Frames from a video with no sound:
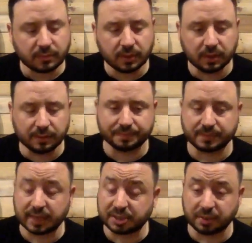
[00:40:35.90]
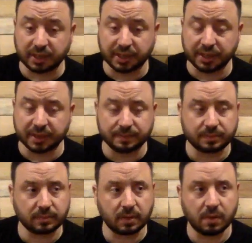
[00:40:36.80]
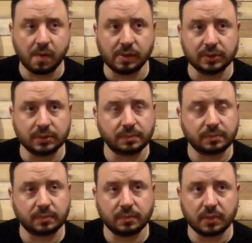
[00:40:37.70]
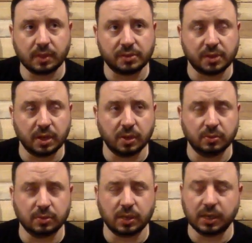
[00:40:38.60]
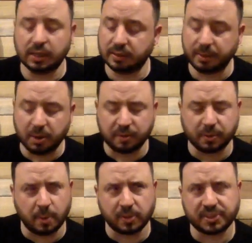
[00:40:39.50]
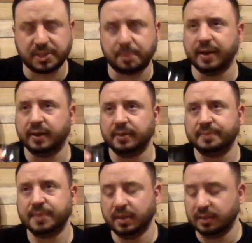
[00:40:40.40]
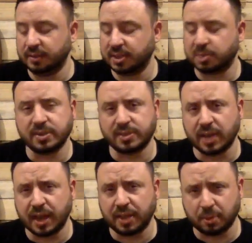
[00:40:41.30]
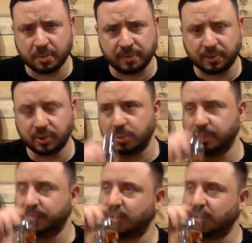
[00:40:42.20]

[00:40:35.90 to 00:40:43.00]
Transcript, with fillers: Mm, that's really good. So uh, let me go for one more sip here. This one's uh, throwing me for a loop.